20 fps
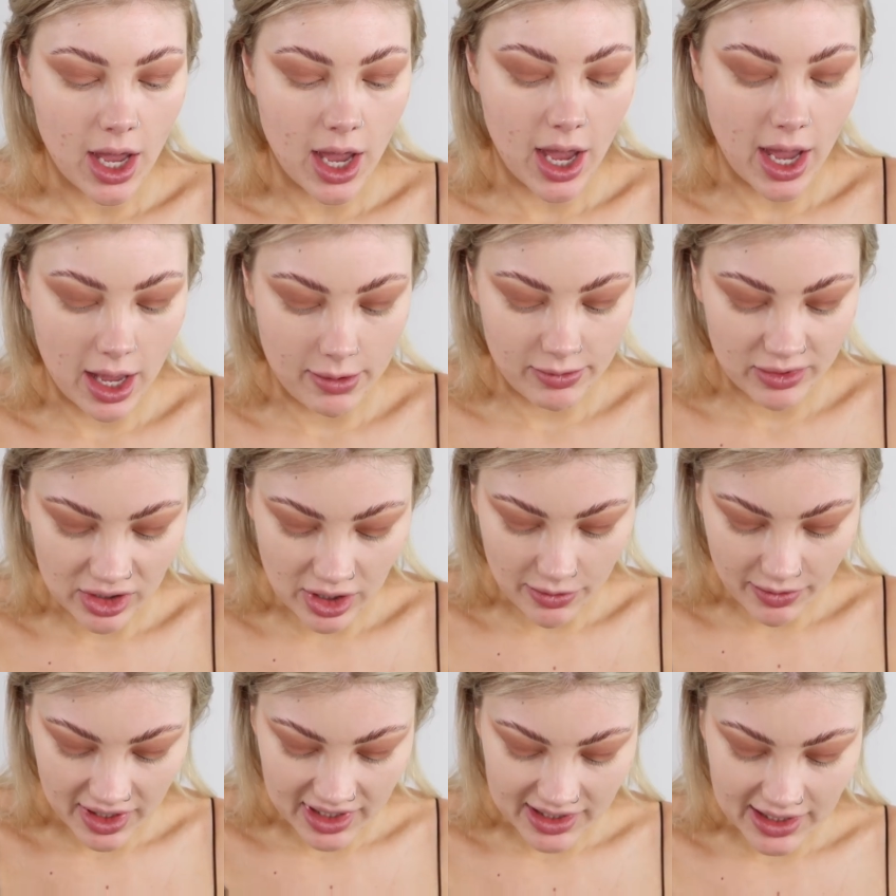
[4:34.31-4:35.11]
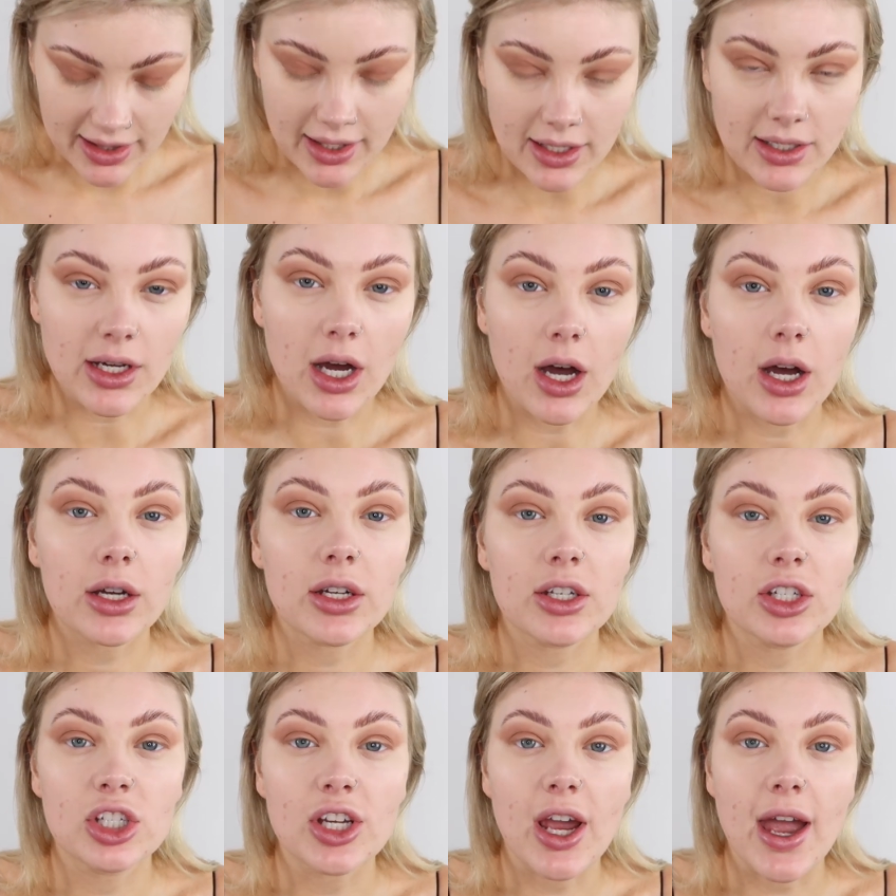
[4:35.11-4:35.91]
So I'm gonna take the
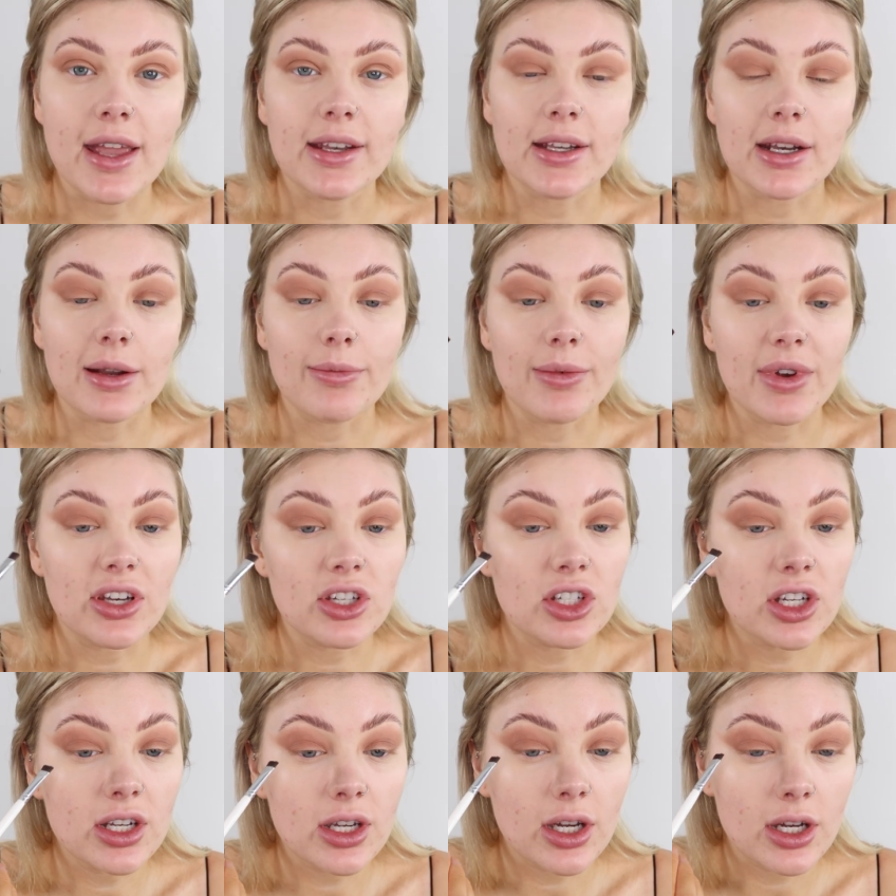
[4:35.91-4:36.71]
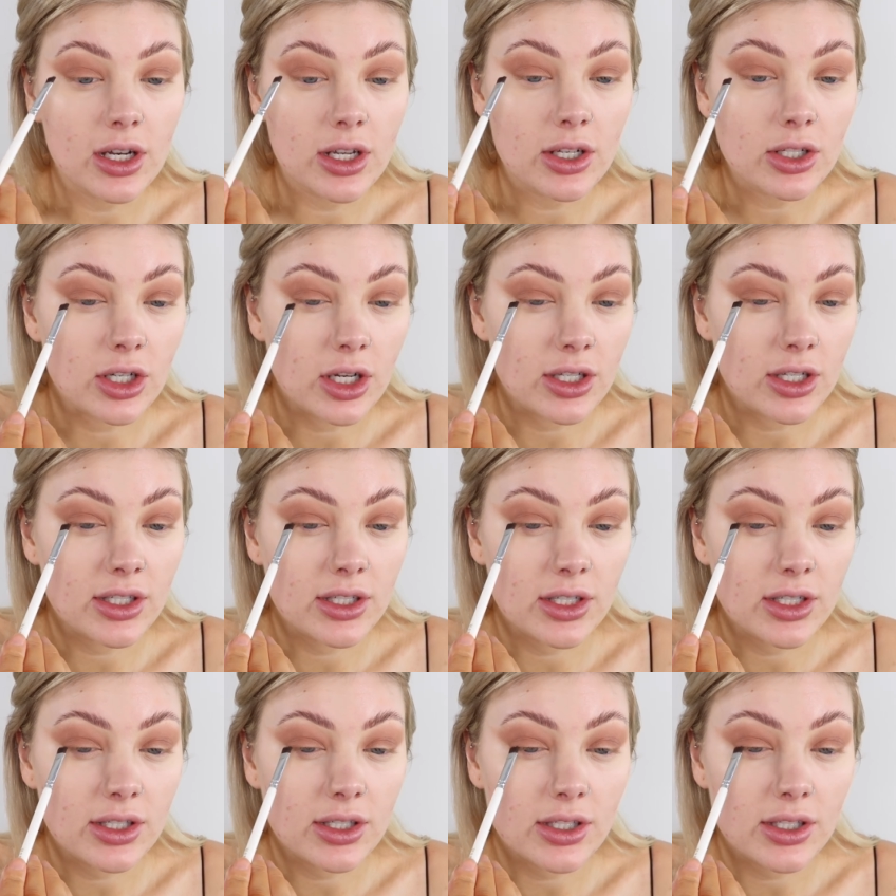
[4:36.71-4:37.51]
darker shade, and I'm literally gonna
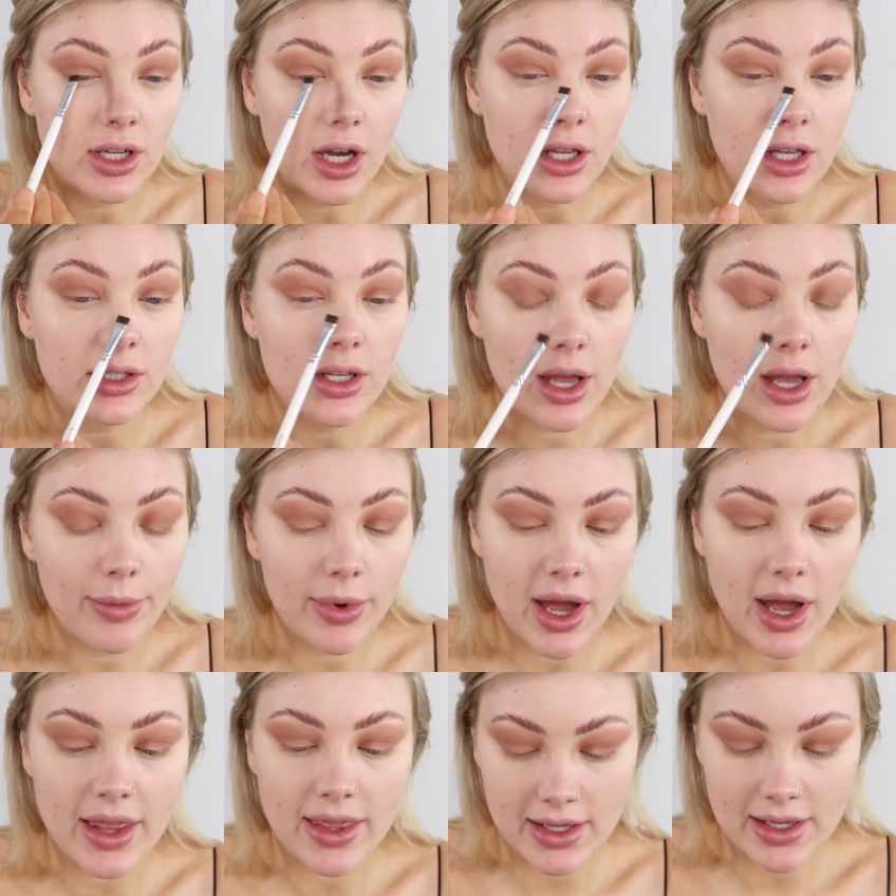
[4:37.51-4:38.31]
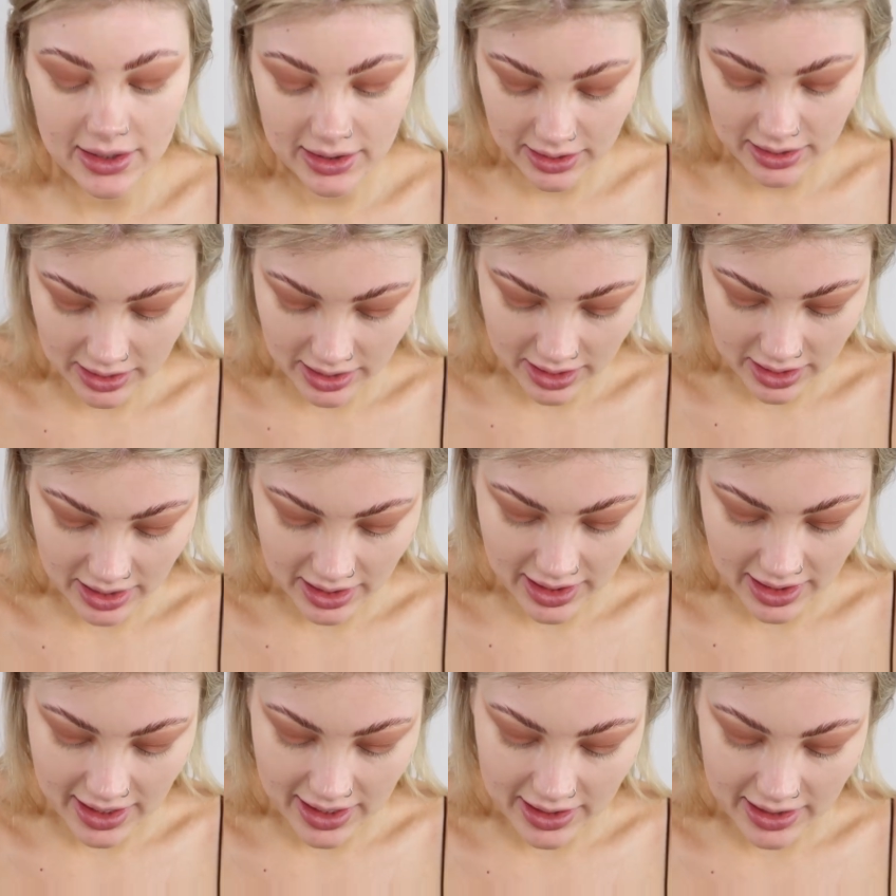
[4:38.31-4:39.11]
just start to apply this to
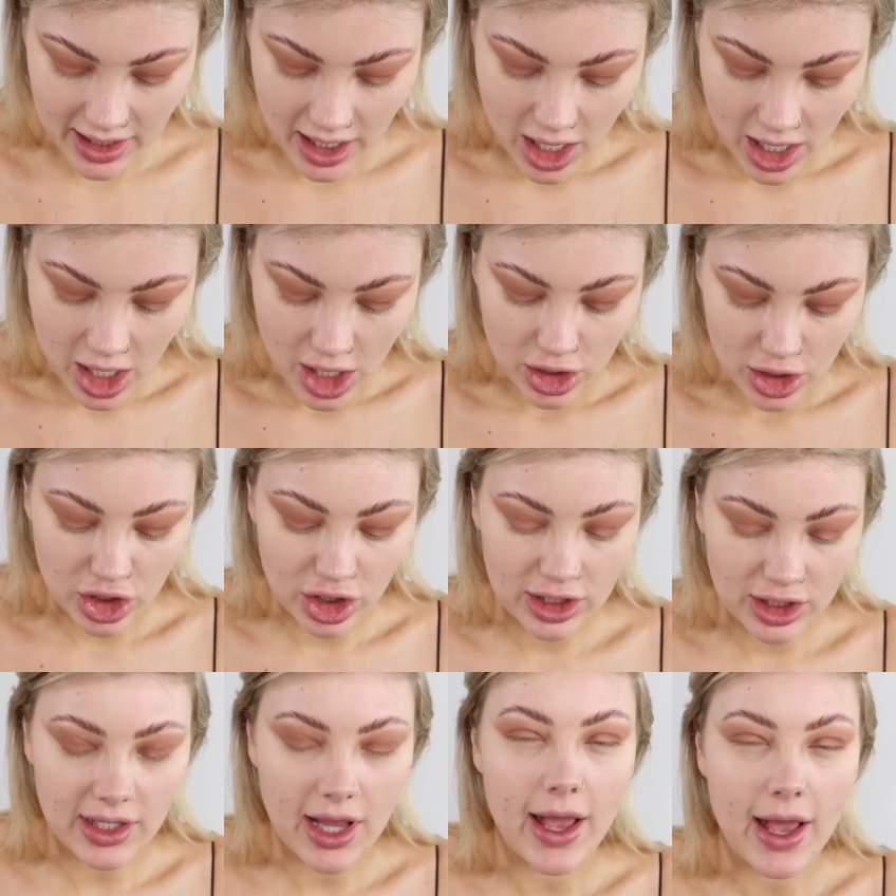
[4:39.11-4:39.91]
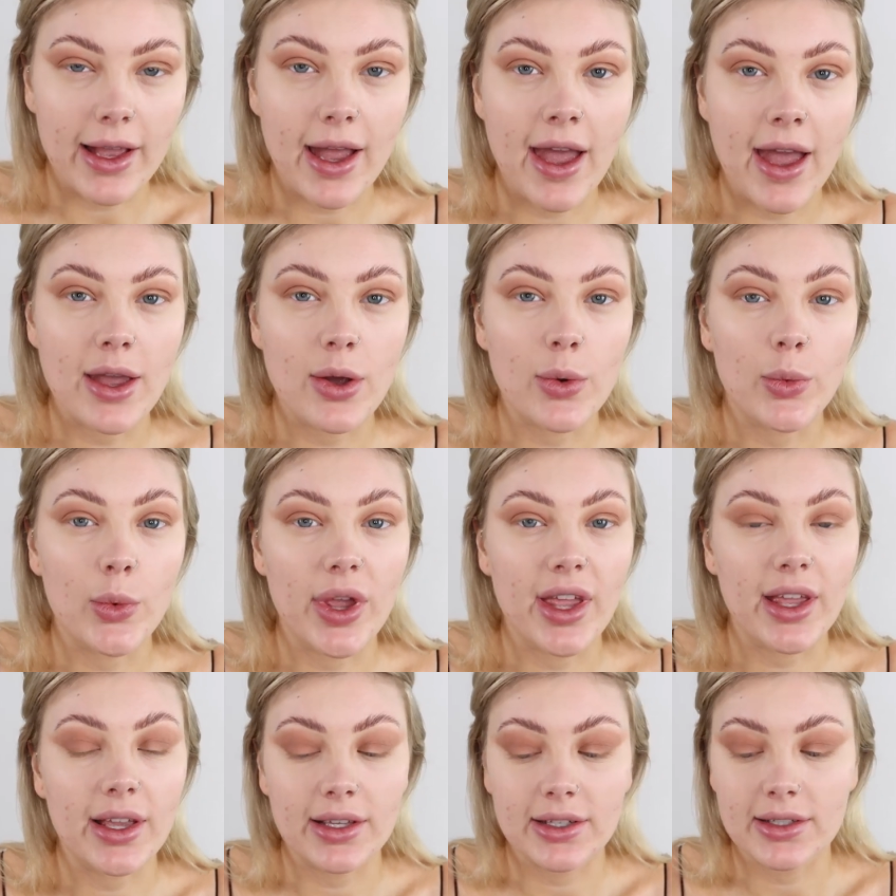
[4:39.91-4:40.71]
the lid just like a
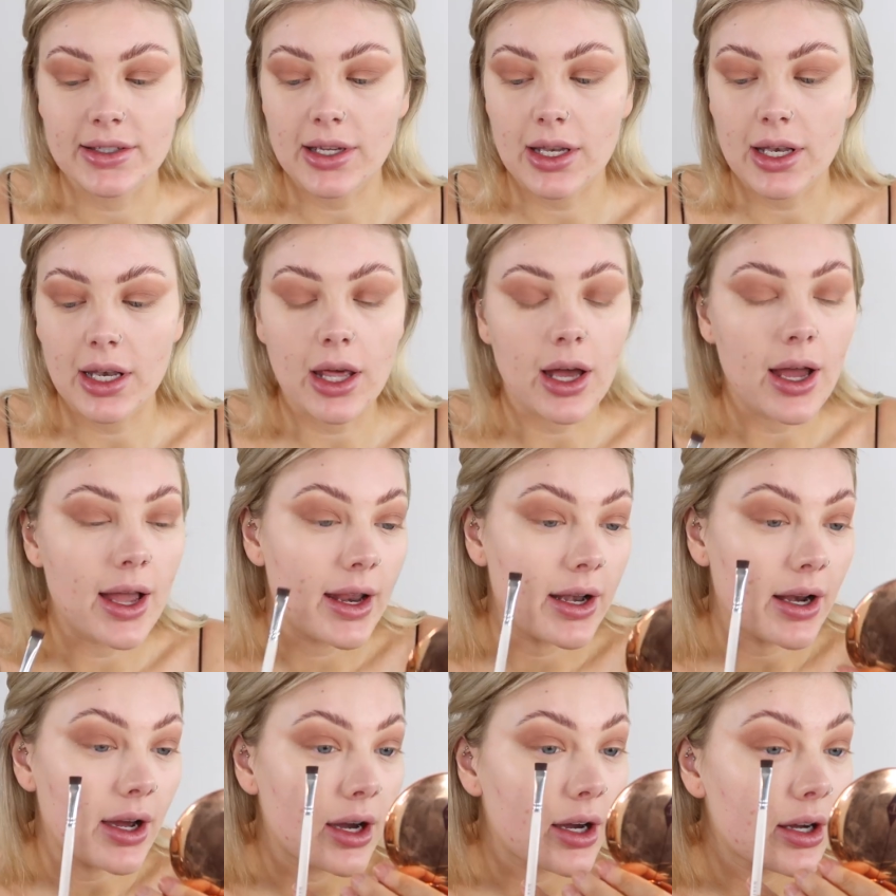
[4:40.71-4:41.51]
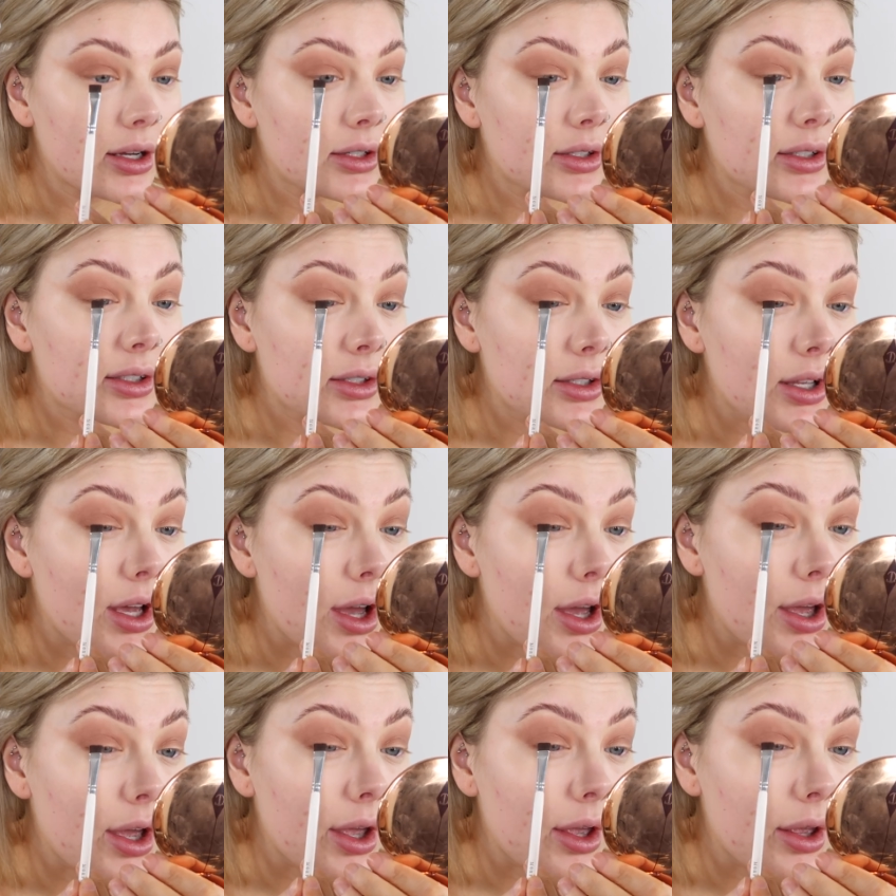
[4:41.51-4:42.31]
winged liner.
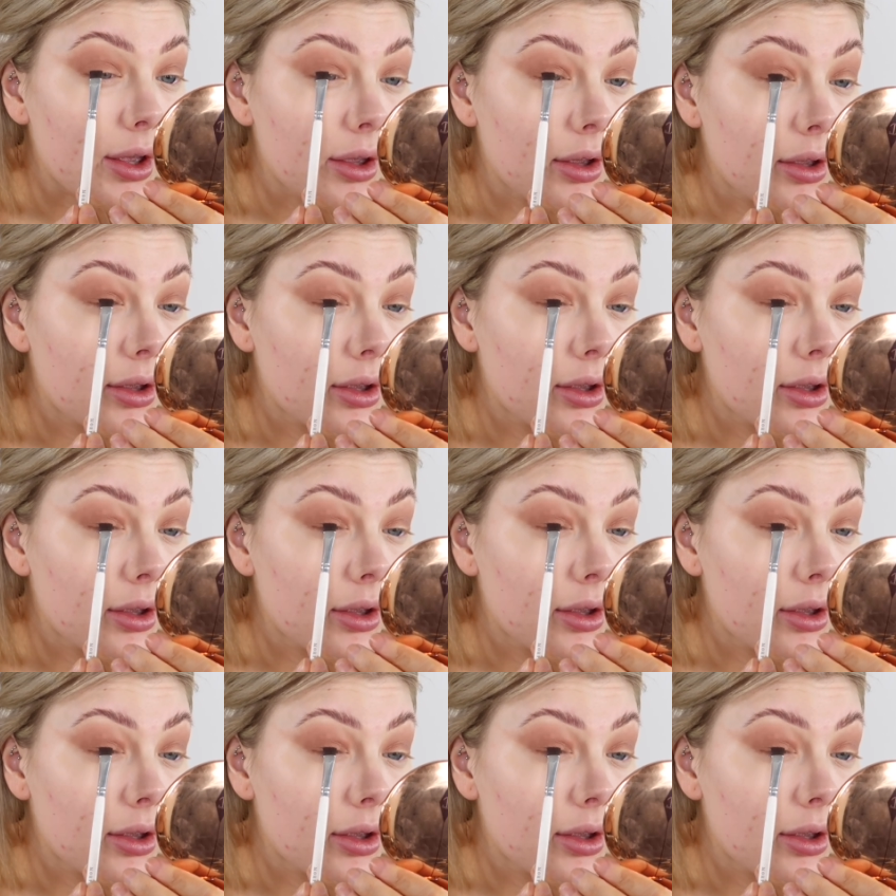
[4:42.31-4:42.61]
So